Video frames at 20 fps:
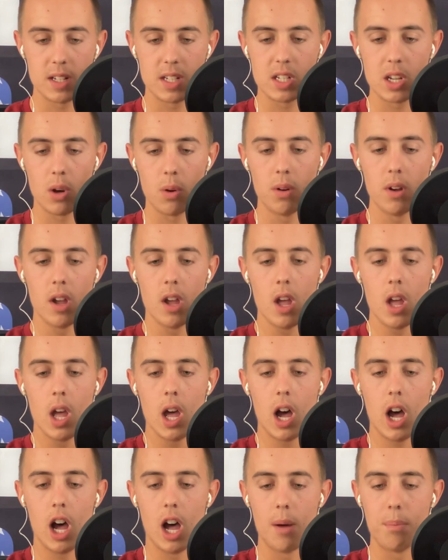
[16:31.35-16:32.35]
So,
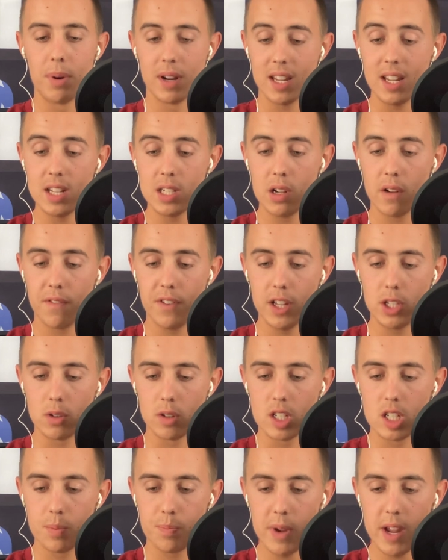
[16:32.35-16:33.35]
but he is your
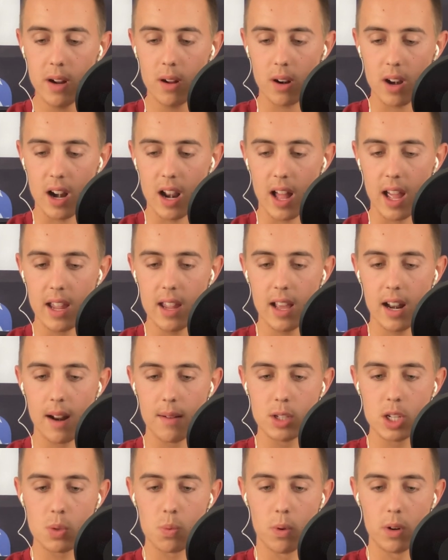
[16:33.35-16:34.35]
featured speaker tonight, and I
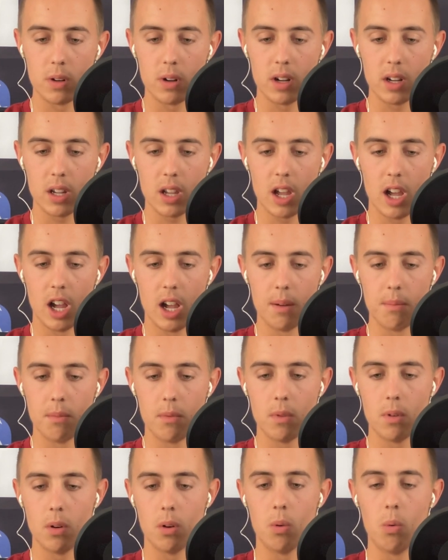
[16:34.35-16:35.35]
was just wondering,
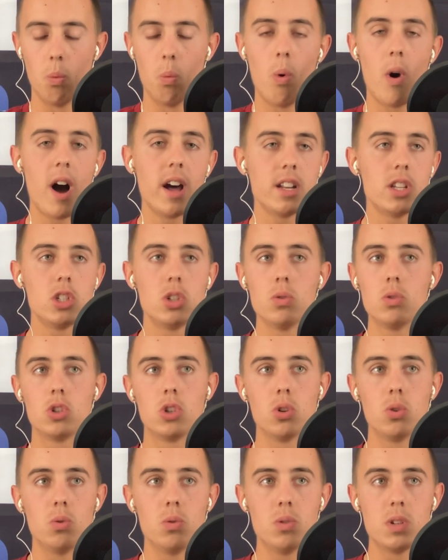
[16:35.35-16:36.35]
why did you
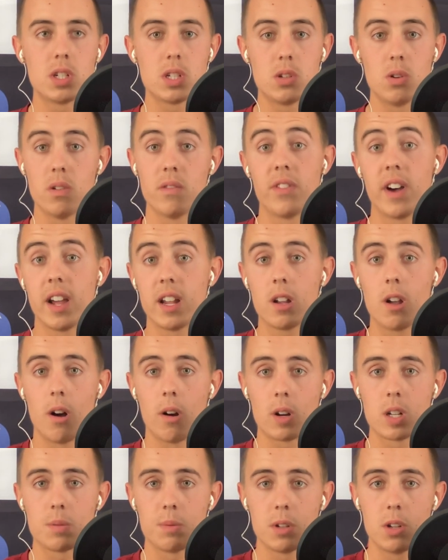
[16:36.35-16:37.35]
choose to invite
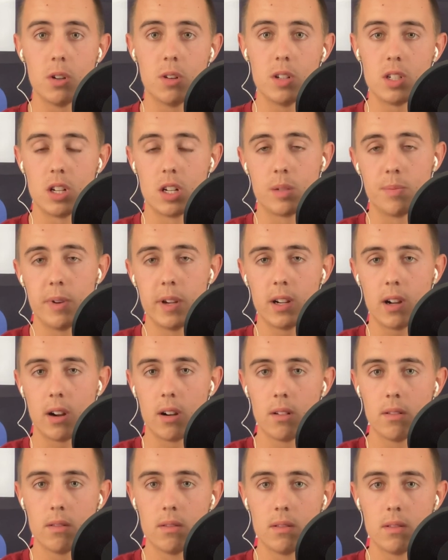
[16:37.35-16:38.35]
Congressman Good as your speaker?